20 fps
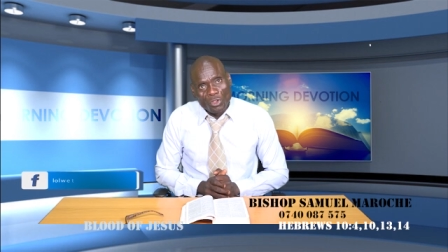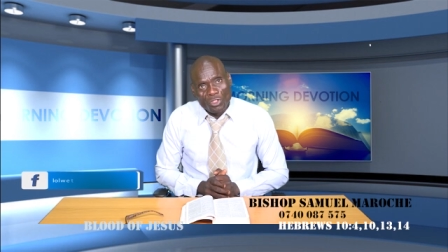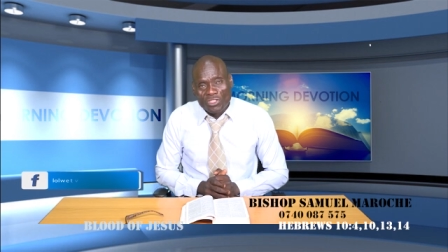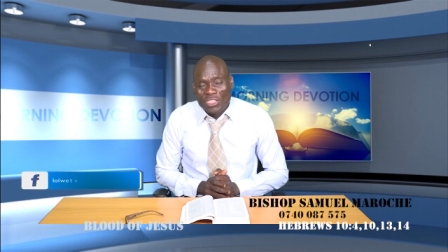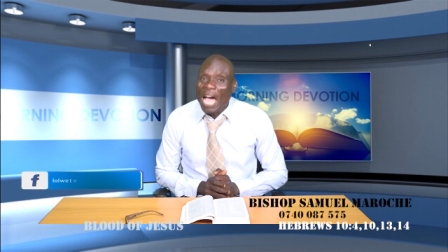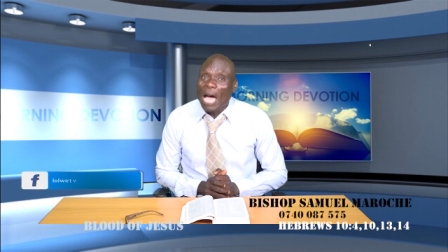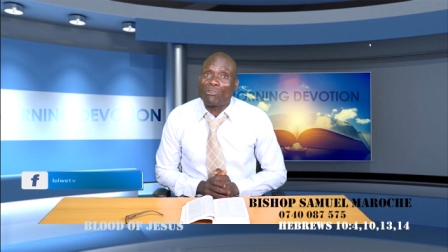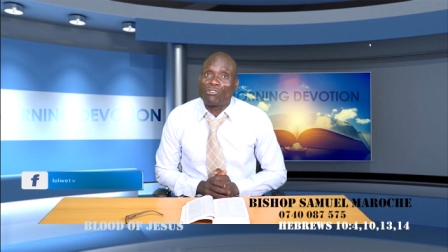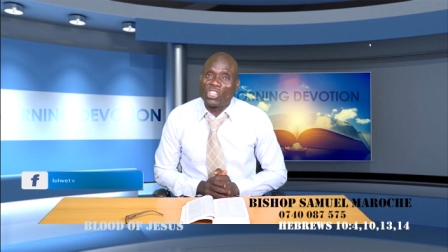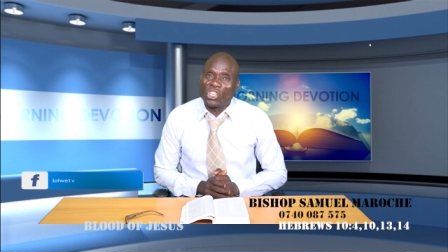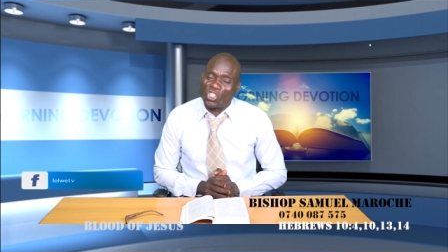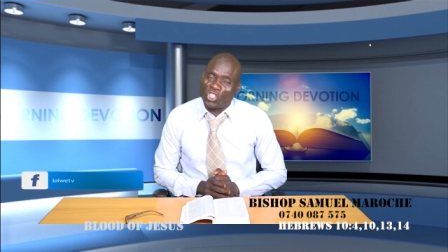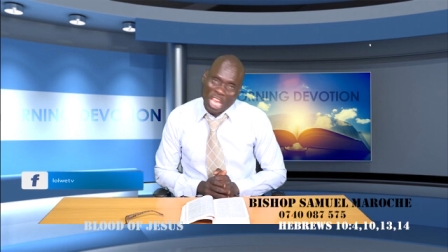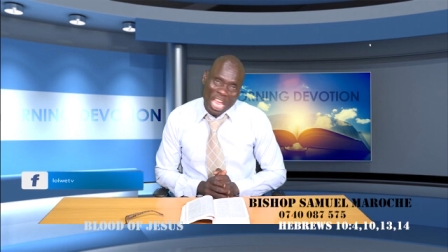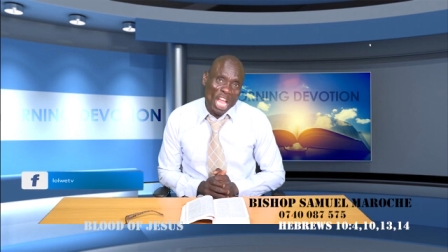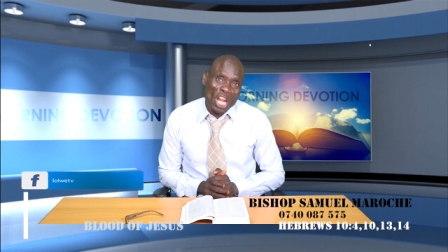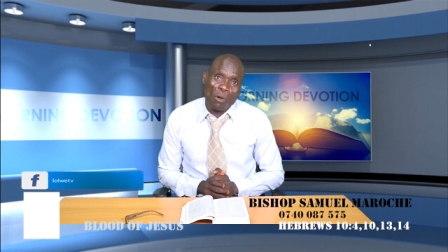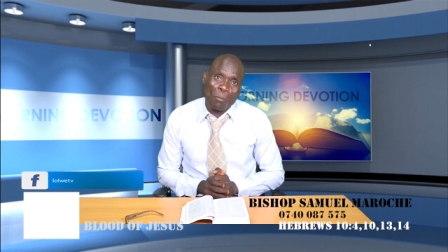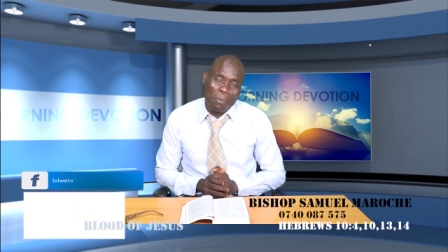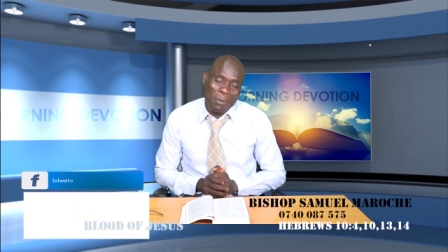Without the
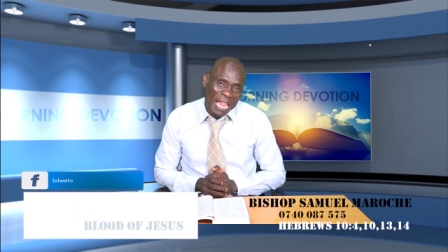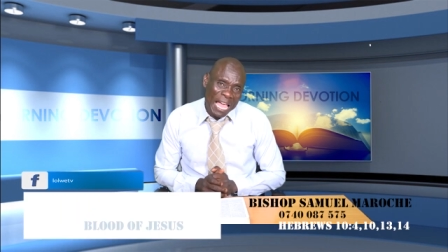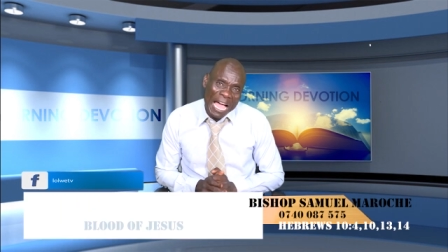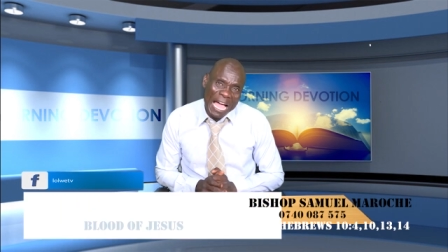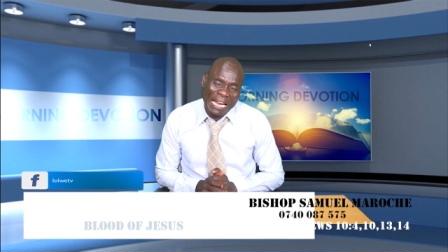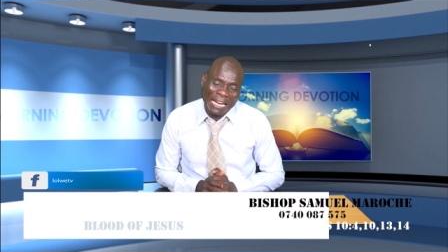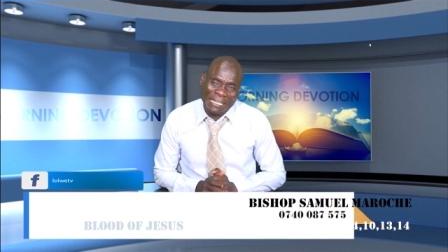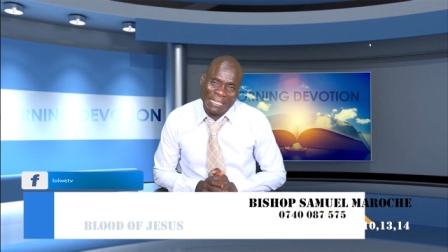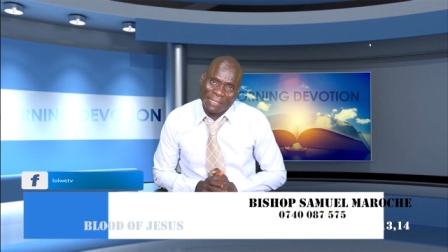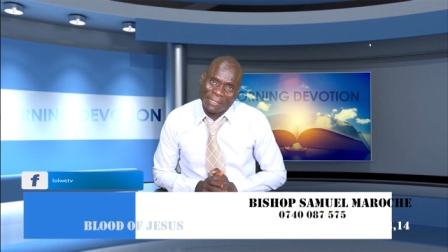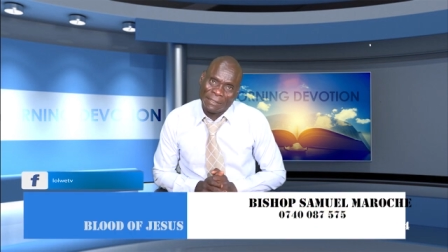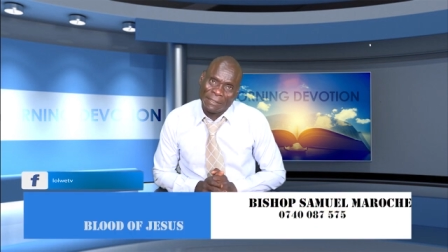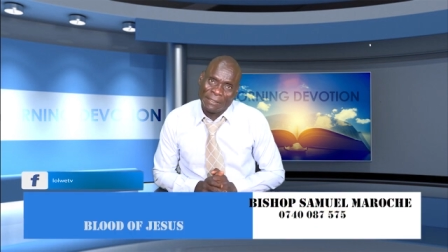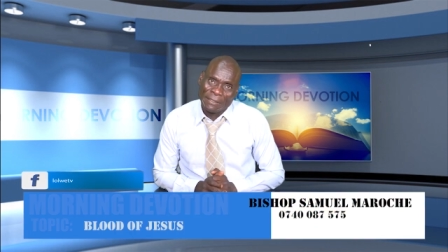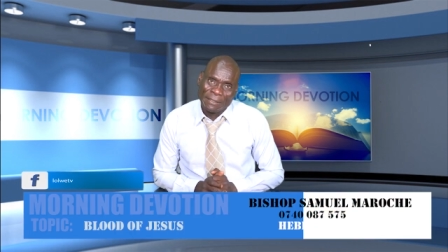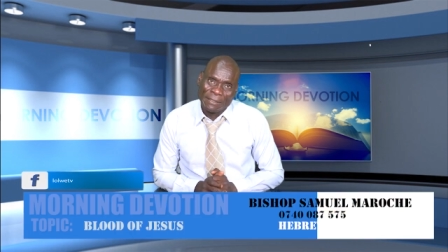shed of blood,